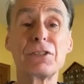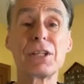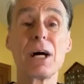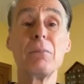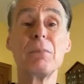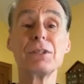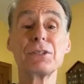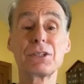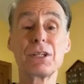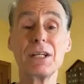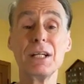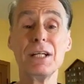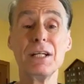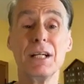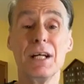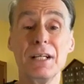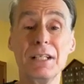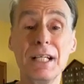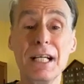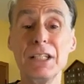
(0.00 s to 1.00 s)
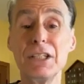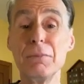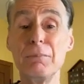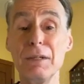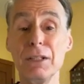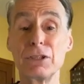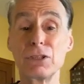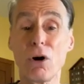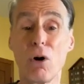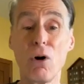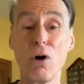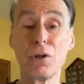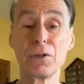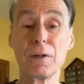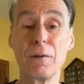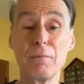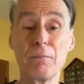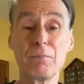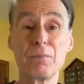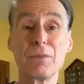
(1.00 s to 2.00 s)
Someone's going to need to be
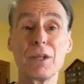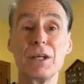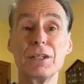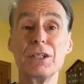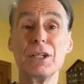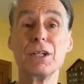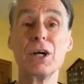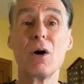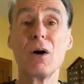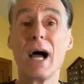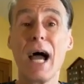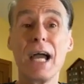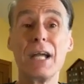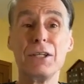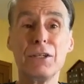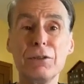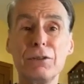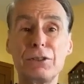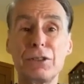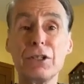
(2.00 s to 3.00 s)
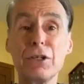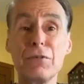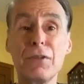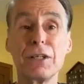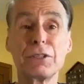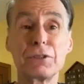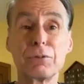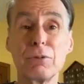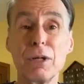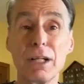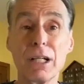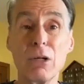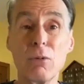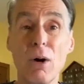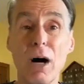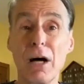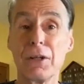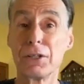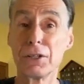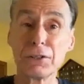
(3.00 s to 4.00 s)
told you know, hey, you do this
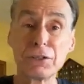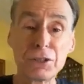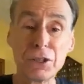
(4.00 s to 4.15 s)
really well.